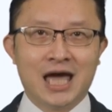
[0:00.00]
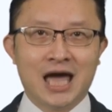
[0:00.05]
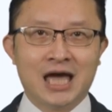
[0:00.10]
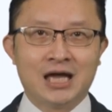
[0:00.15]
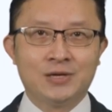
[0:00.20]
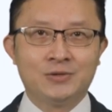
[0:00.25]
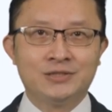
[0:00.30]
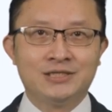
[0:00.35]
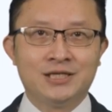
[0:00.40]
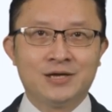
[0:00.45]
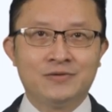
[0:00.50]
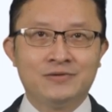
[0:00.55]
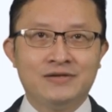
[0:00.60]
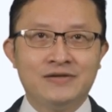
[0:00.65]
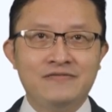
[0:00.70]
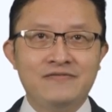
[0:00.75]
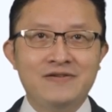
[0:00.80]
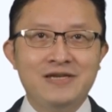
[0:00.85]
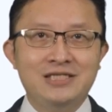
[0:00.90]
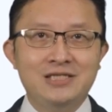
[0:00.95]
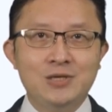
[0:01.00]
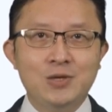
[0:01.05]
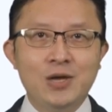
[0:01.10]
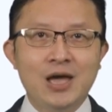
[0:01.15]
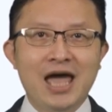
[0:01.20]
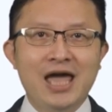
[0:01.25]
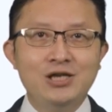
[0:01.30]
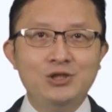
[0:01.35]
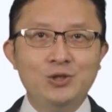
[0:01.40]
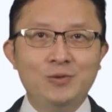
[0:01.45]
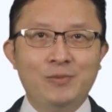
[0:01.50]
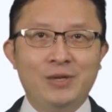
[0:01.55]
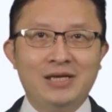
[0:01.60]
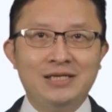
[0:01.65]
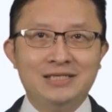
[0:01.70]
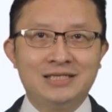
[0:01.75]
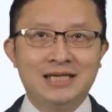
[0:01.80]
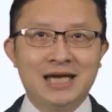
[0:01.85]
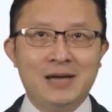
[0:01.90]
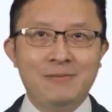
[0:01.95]
and observe the physical
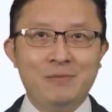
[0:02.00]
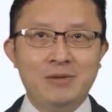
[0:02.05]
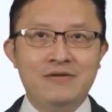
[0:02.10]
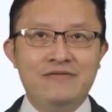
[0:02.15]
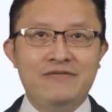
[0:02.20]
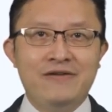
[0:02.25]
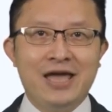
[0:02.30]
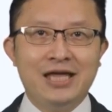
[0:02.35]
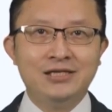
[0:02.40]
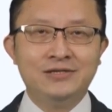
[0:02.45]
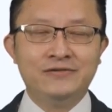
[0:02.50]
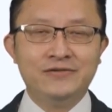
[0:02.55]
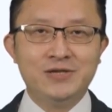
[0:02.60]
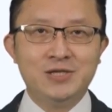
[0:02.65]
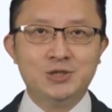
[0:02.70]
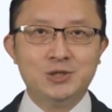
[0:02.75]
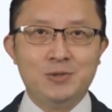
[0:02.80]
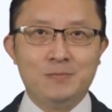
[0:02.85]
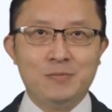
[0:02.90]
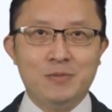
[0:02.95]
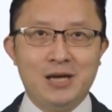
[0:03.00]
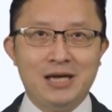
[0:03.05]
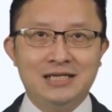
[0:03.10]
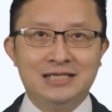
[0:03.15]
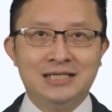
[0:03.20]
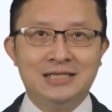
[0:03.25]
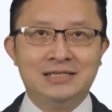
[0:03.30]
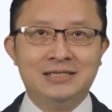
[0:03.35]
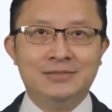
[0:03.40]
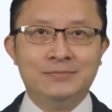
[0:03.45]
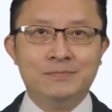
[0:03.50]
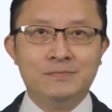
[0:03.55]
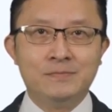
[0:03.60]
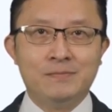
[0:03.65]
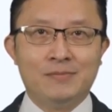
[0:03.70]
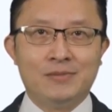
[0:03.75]
attributes that would affect future prices.